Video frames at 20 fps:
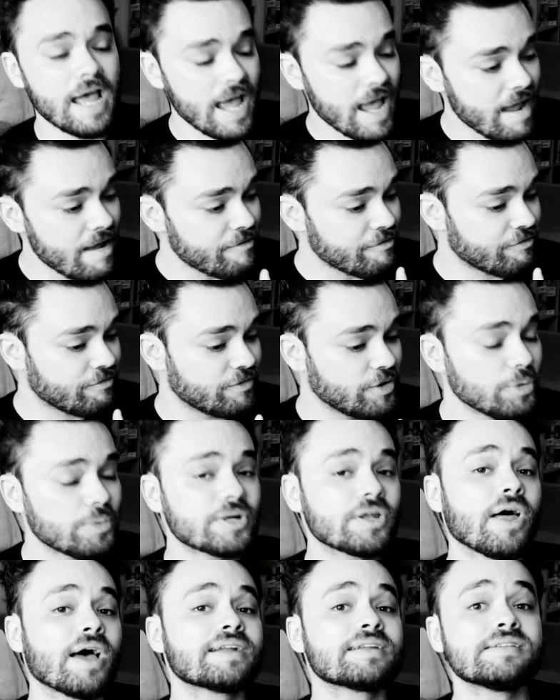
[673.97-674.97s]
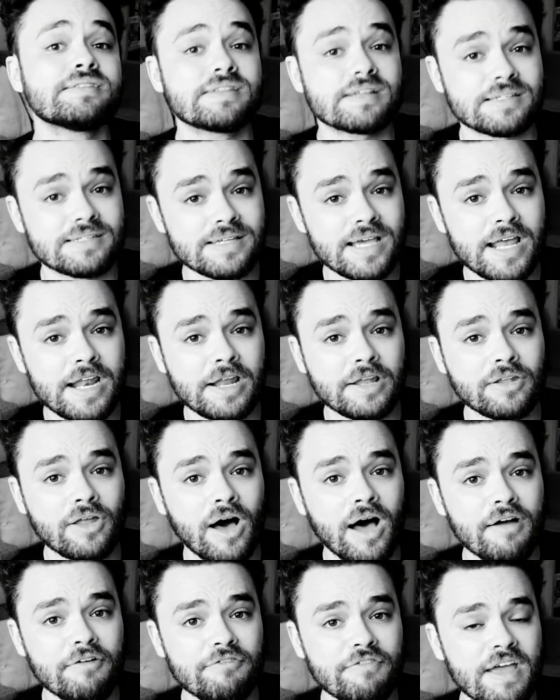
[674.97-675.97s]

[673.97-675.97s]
if you would like to succeed in life,